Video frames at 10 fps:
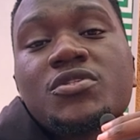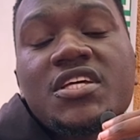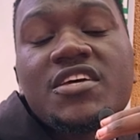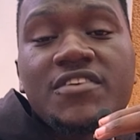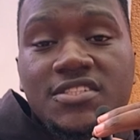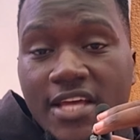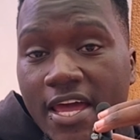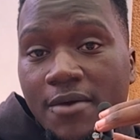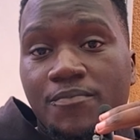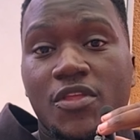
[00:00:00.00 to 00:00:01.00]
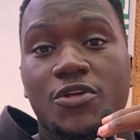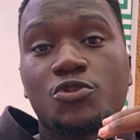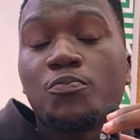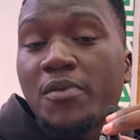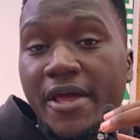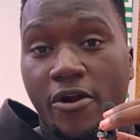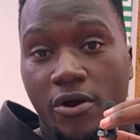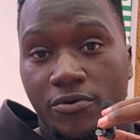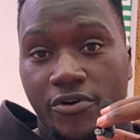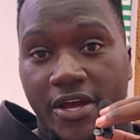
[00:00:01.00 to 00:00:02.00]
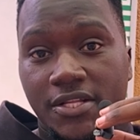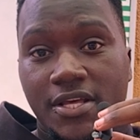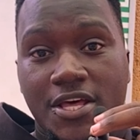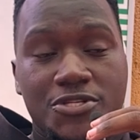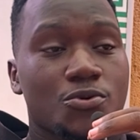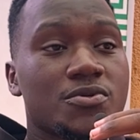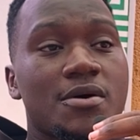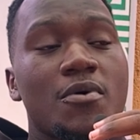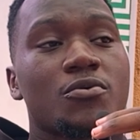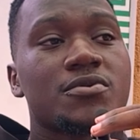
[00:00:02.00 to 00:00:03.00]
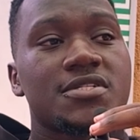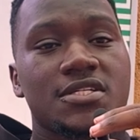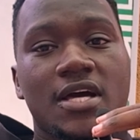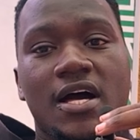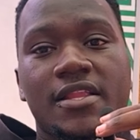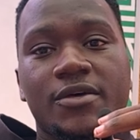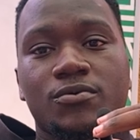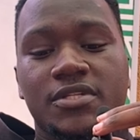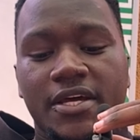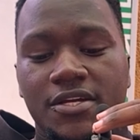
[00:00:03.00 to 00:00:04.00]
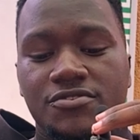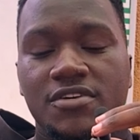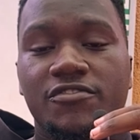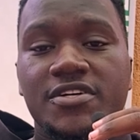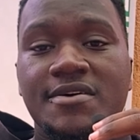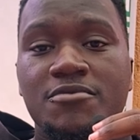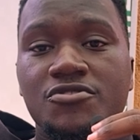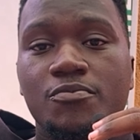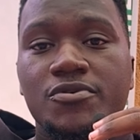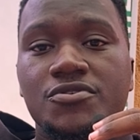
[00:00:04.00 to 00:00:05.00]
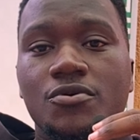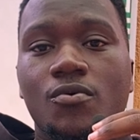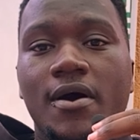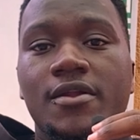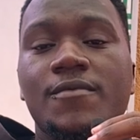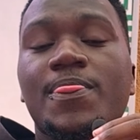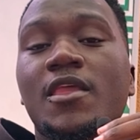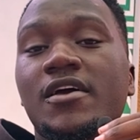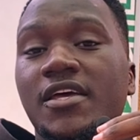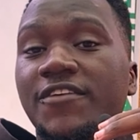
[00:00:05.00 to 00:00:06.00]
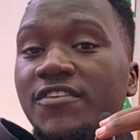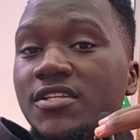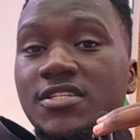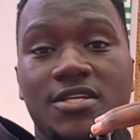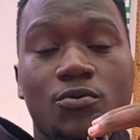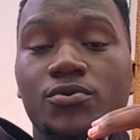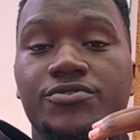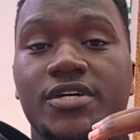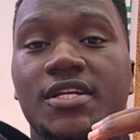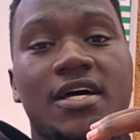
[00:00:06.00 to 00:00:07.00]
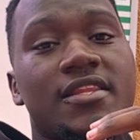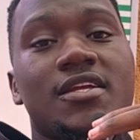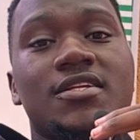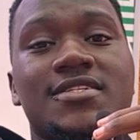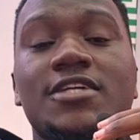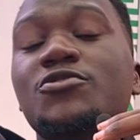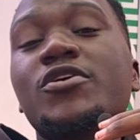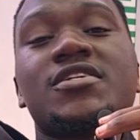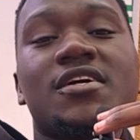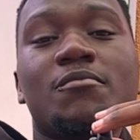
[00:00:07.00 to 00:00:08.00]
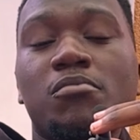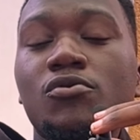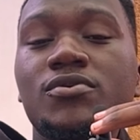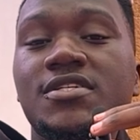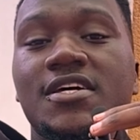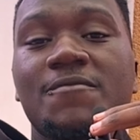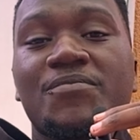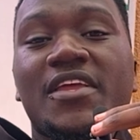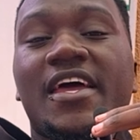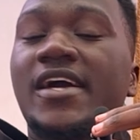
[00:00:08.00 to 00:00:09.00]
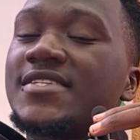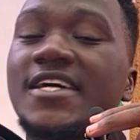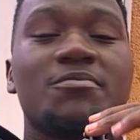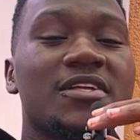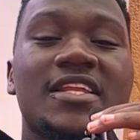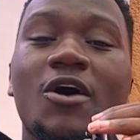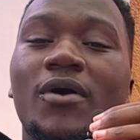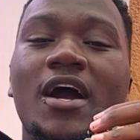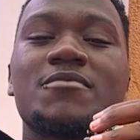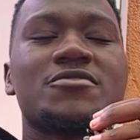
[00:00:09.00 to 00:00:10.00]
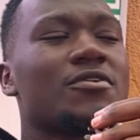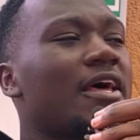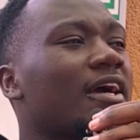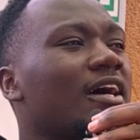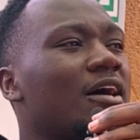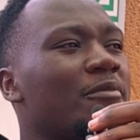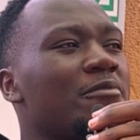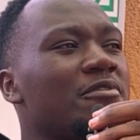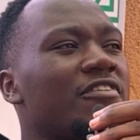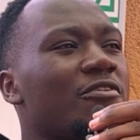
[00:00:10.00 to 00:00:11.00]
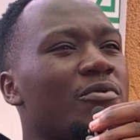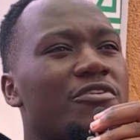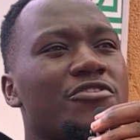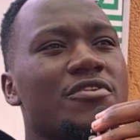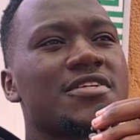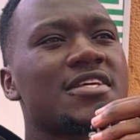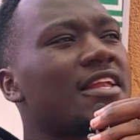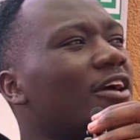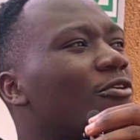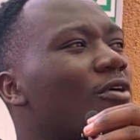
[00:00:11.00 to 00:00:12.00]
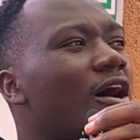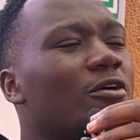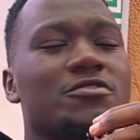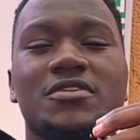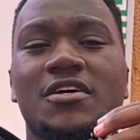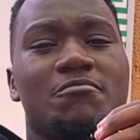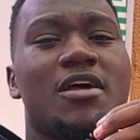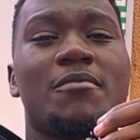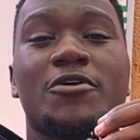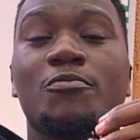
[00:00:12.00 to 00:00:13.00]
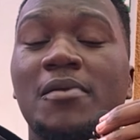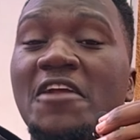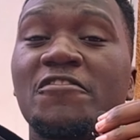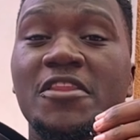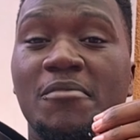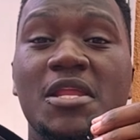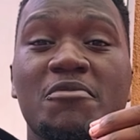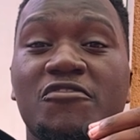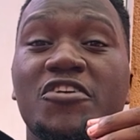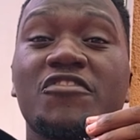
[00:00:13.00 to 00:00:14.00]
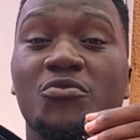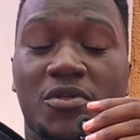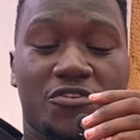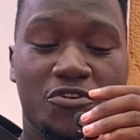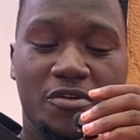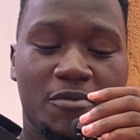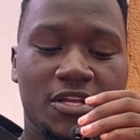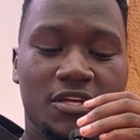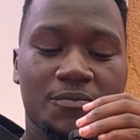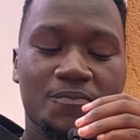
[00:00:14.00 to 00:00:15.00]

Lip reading: give it time to play around, right? So someone will see, they will take a trade, for example 0.01. If it is a good trade and then it starts going in blues, excitement now comes. You're like, maybe if I withdraw this and I go out, blah blah. You plan for the money before you even withdraw the money,